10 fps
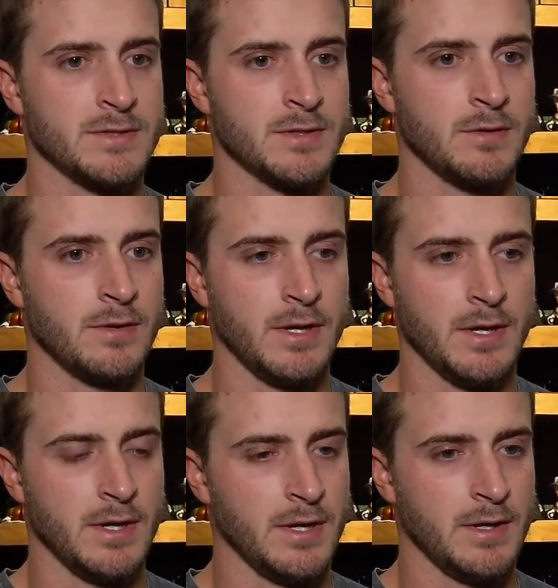So,
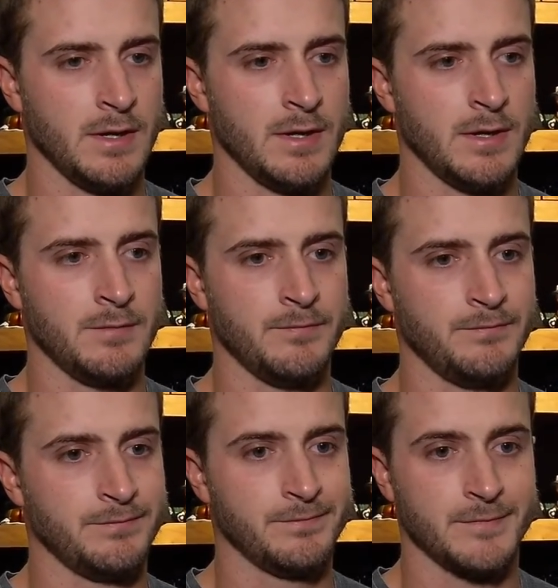
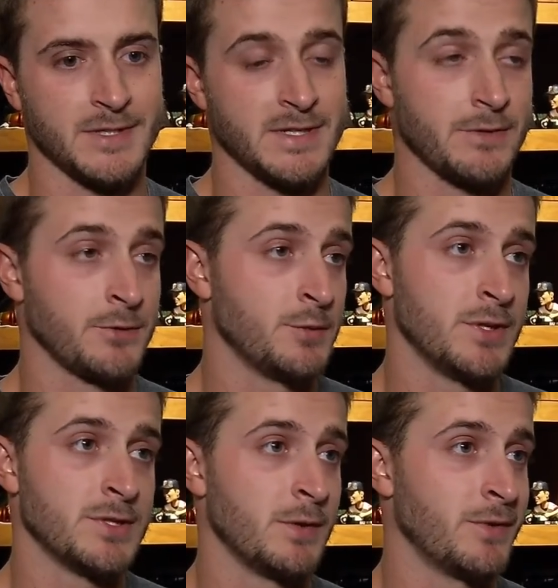um, so I threw the
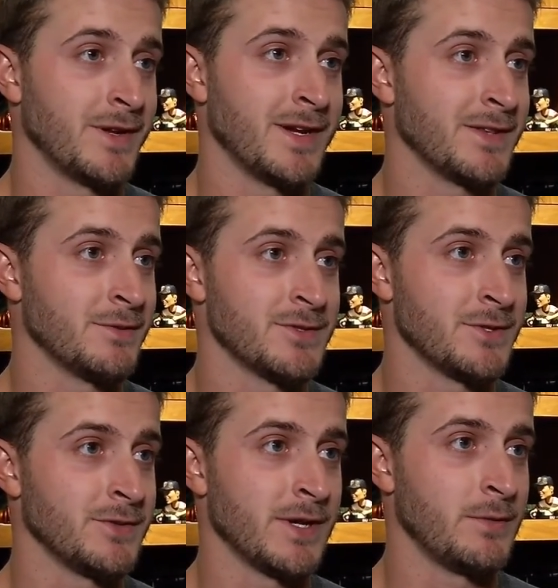pitch I wanted, got the
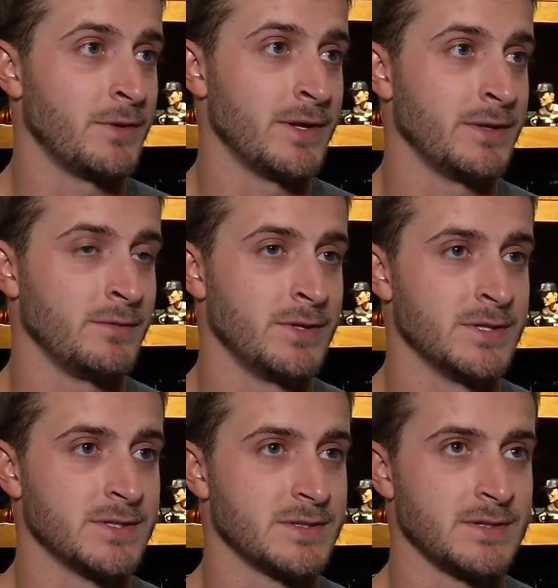result that I wanted, and we
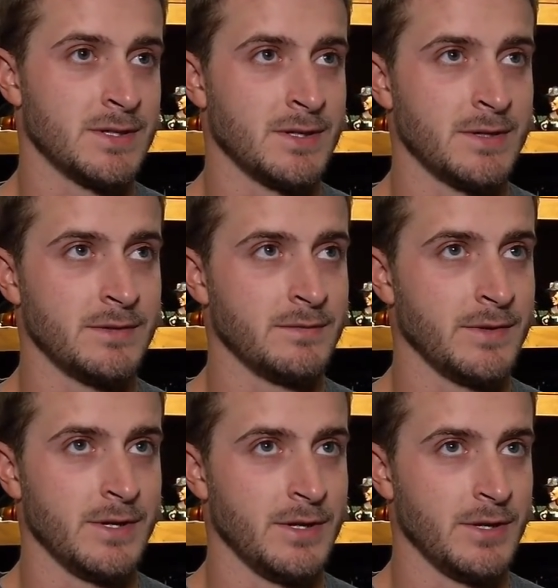just. Uh,
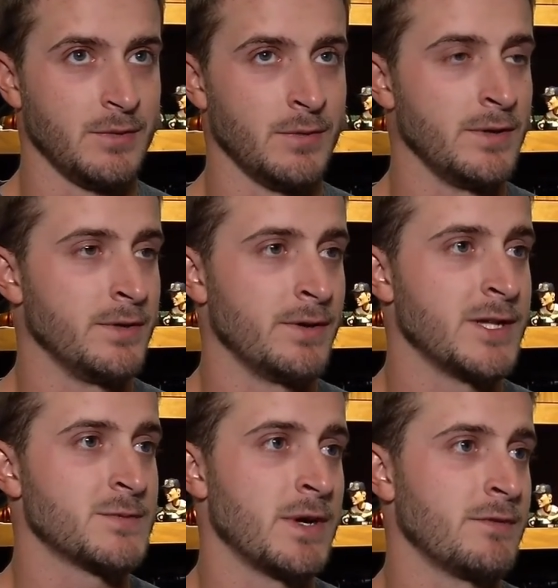weren't in the
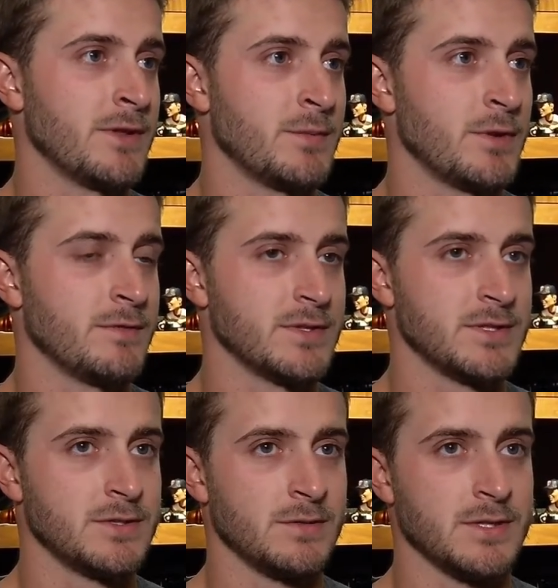right spot for that perfect
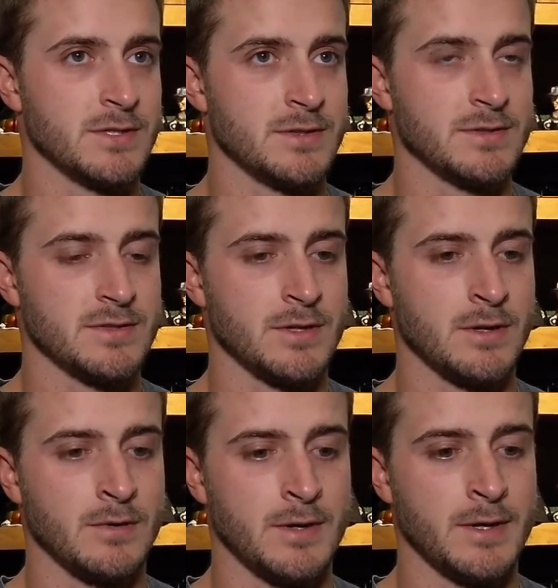situation.
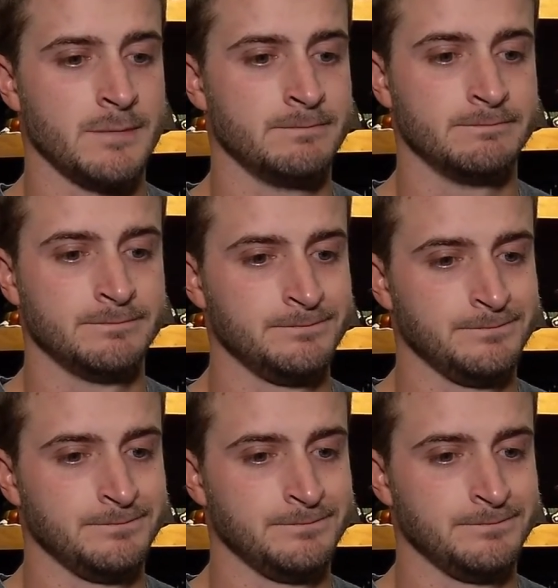So. Um,